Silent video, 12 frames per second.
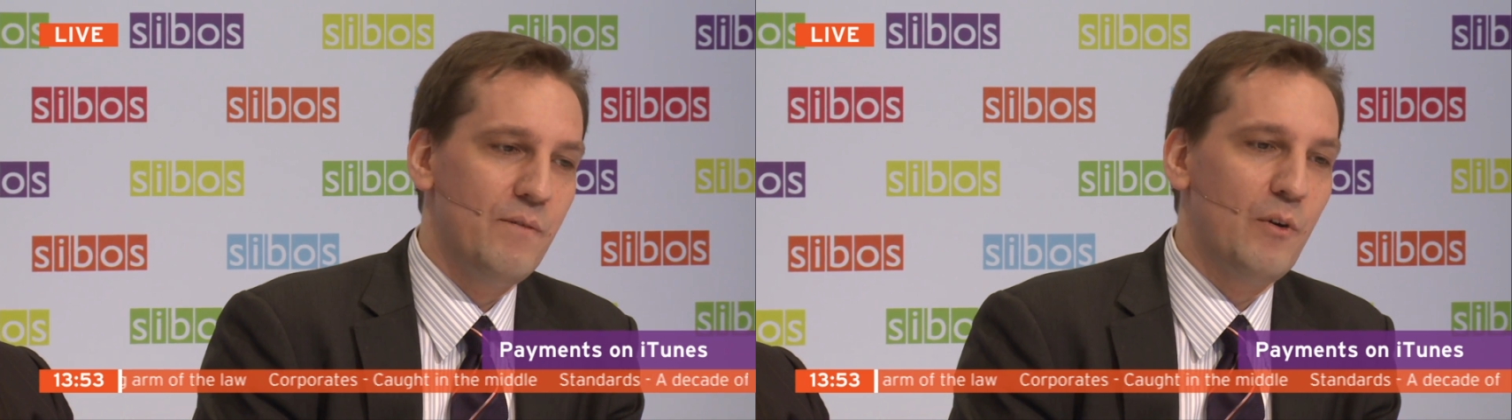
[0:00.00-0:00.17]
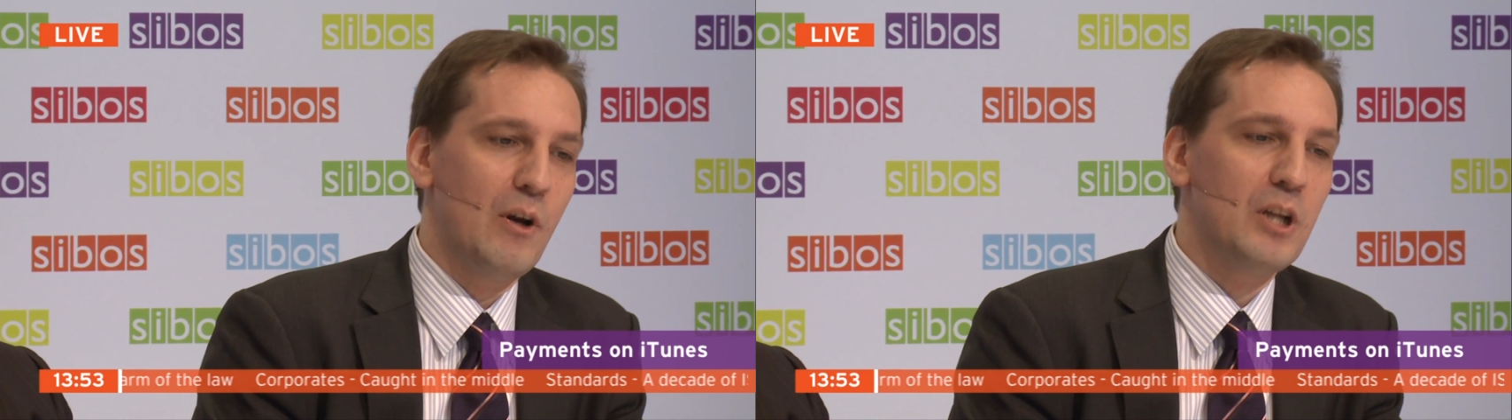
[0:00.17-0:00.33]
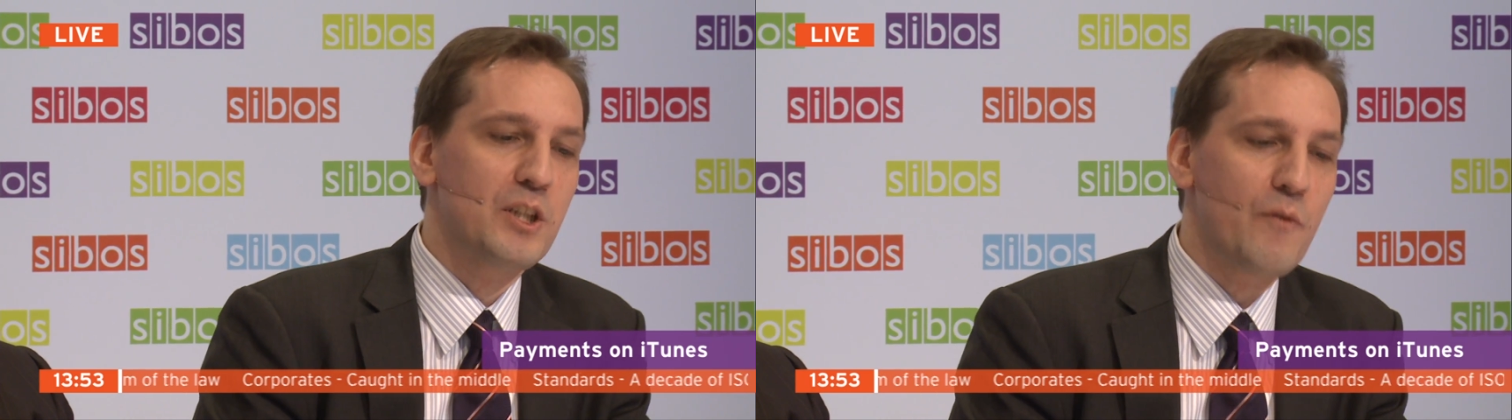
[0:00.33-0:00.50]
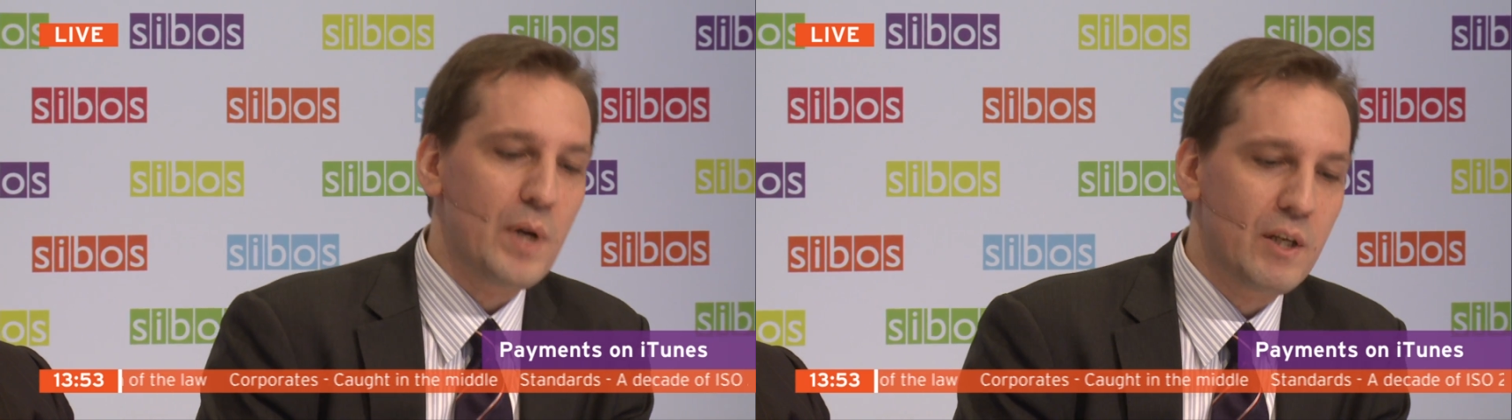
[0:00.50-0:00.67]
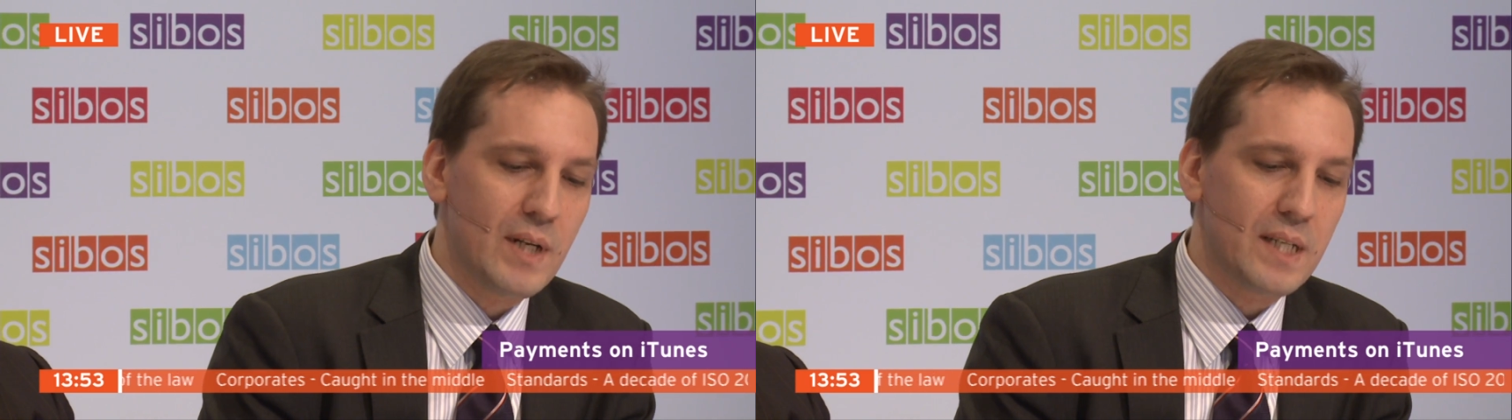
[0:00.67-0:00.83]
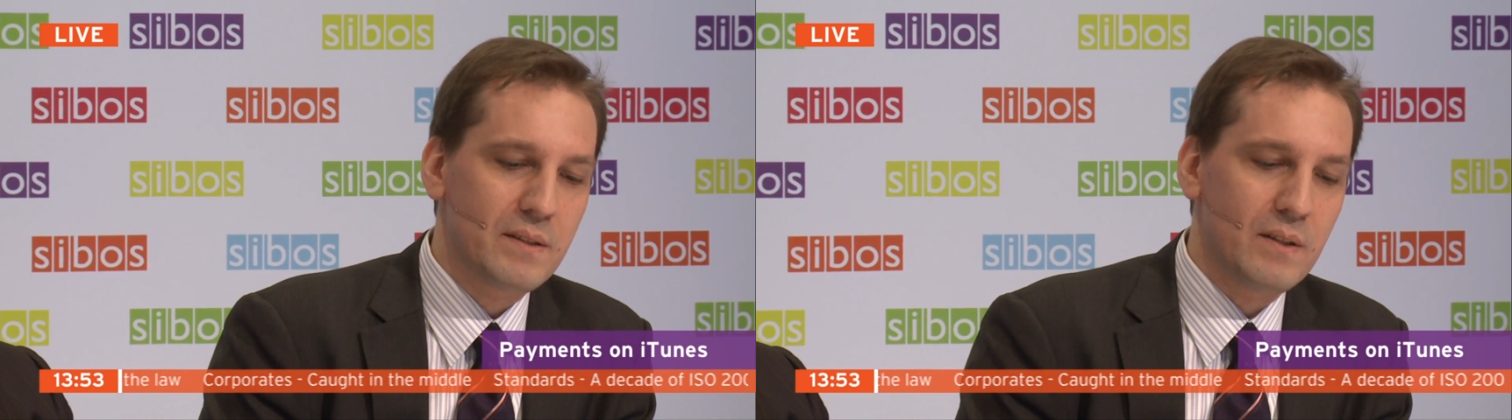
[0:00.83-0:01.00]
for a lot of
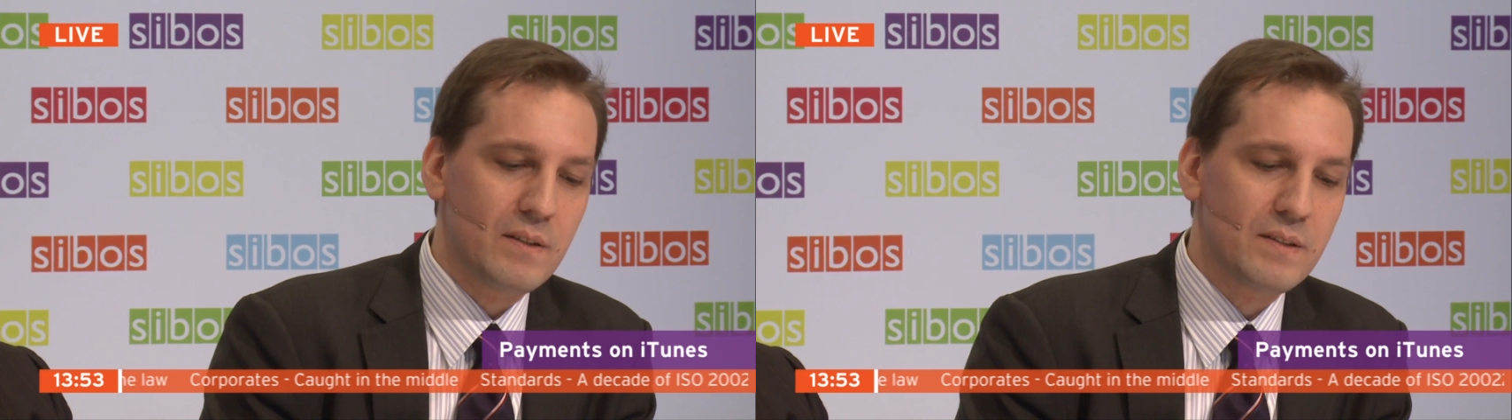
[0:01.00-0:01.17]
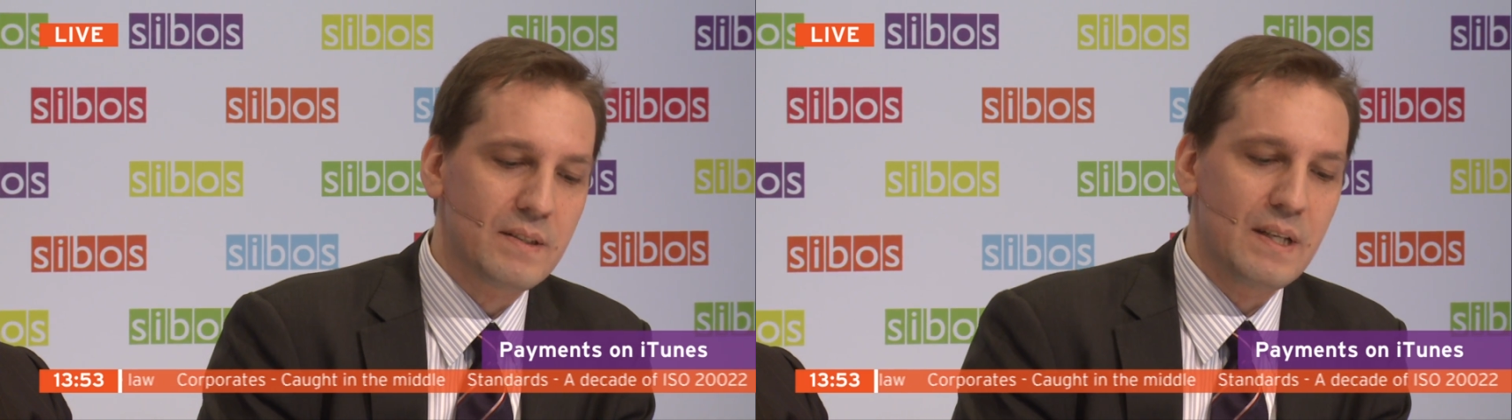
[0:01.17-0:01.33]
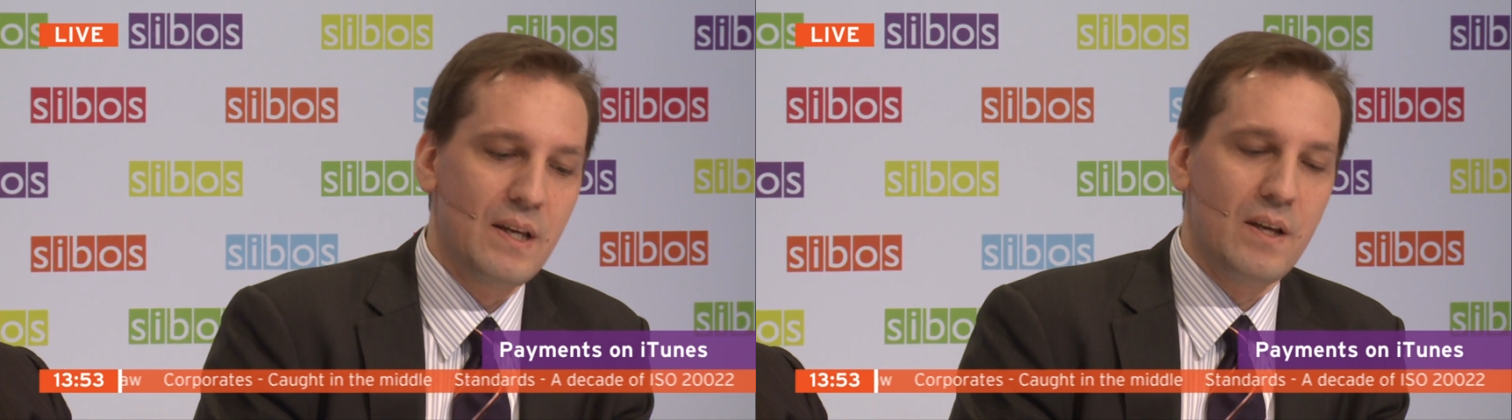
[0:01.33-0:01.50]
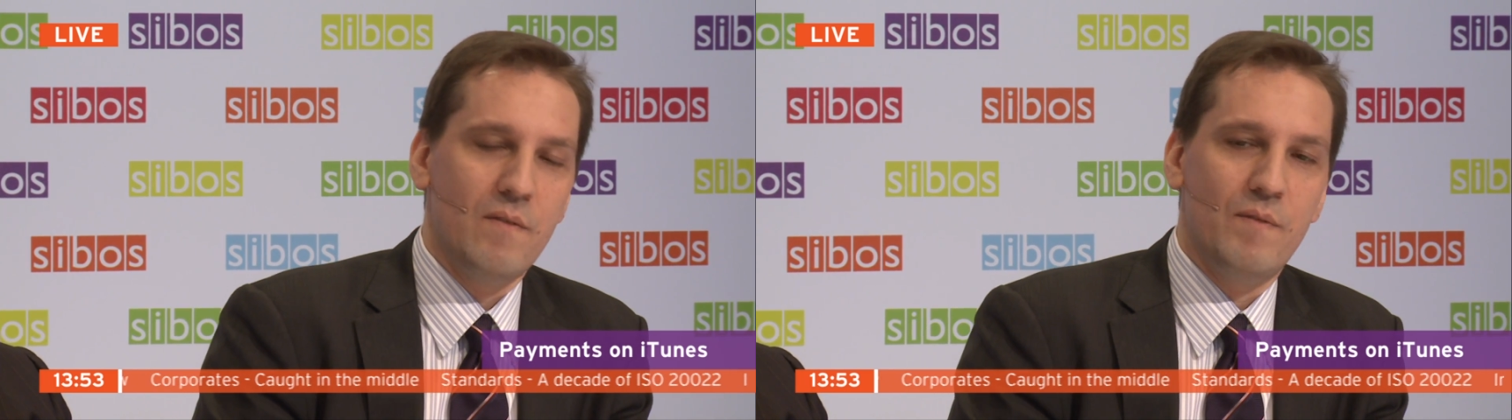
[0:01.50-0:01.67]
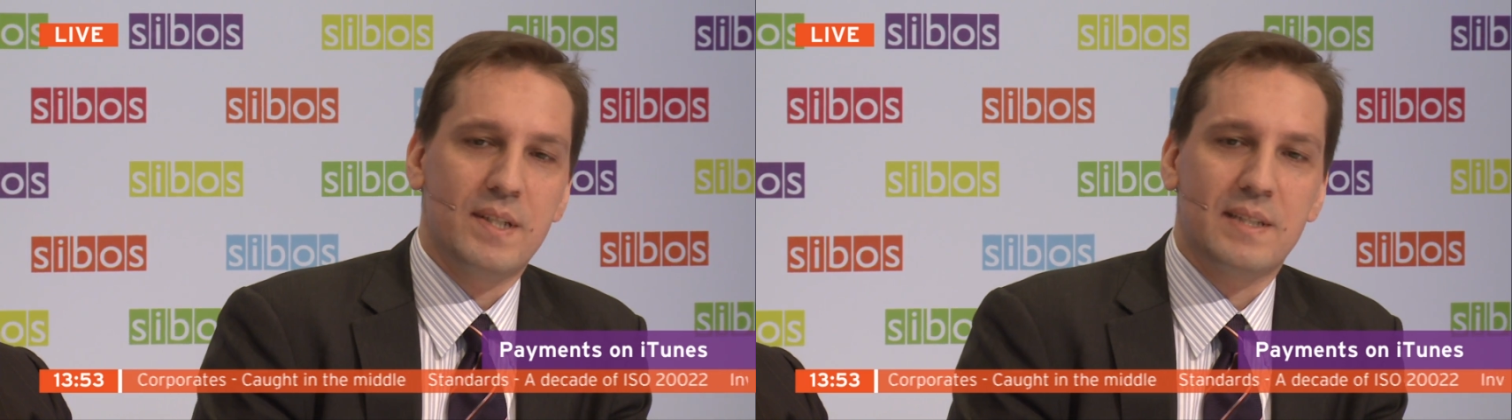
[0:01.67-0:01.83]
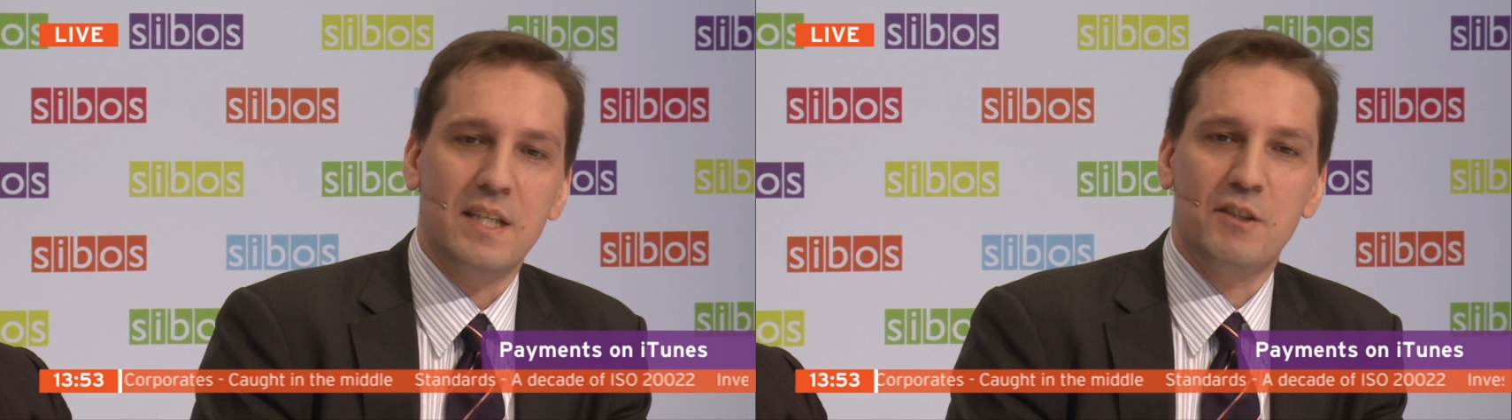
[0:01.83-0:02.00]
regulators,
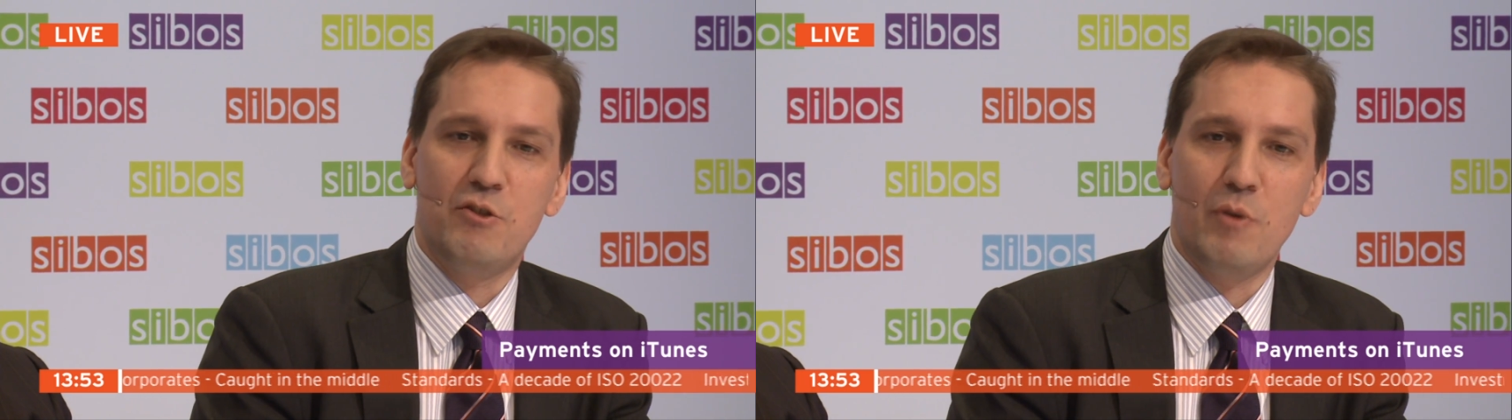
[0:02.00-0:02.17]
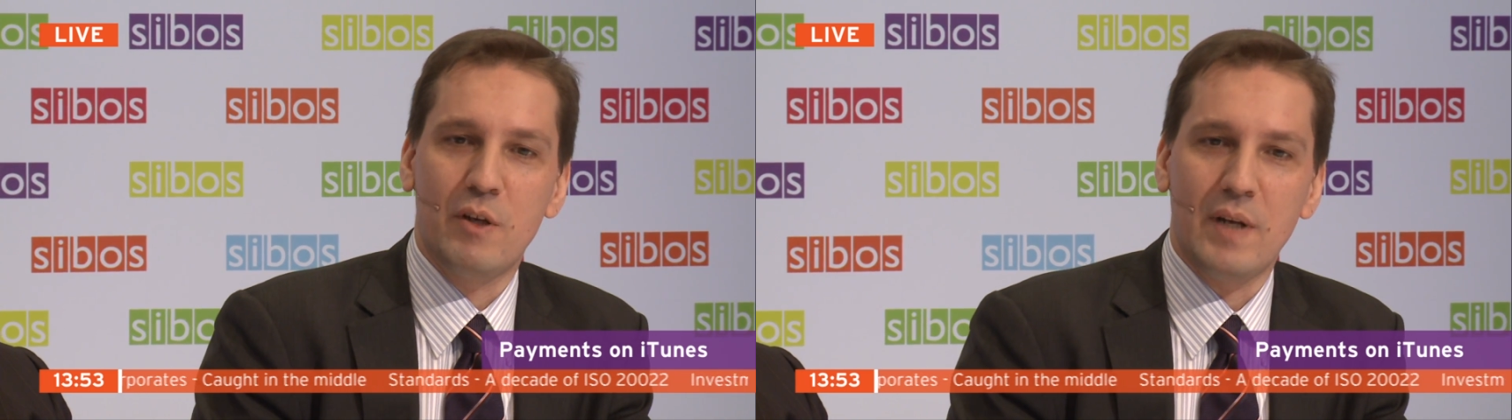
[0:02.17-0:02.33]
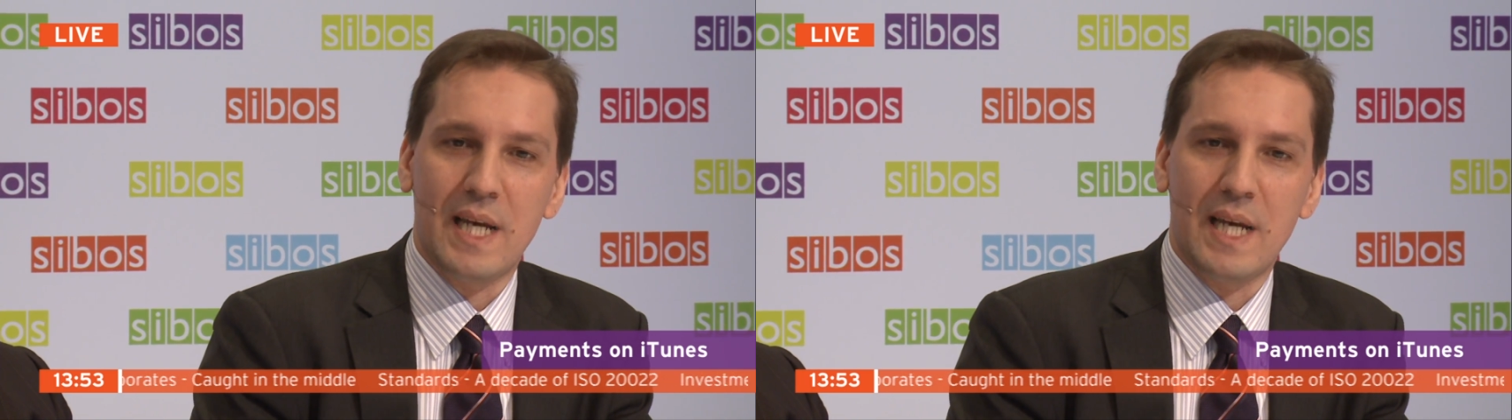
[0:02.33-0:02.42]
they tend to